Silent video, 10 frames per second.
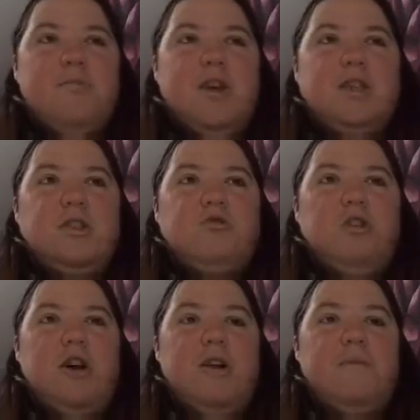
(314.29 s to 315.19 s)
Please
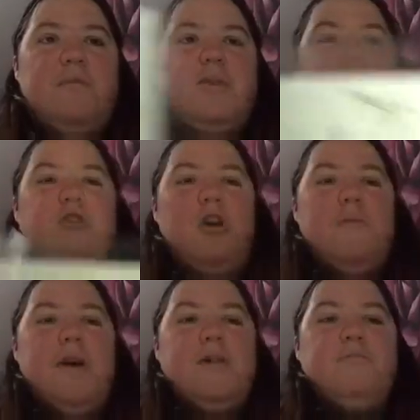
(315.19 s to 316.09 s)
subscribe. Please
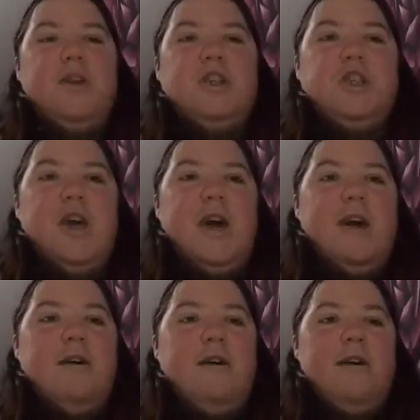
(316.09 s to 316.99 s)
comment. And please
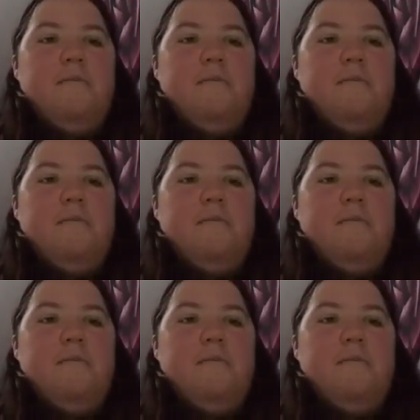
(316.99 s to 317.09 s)
share.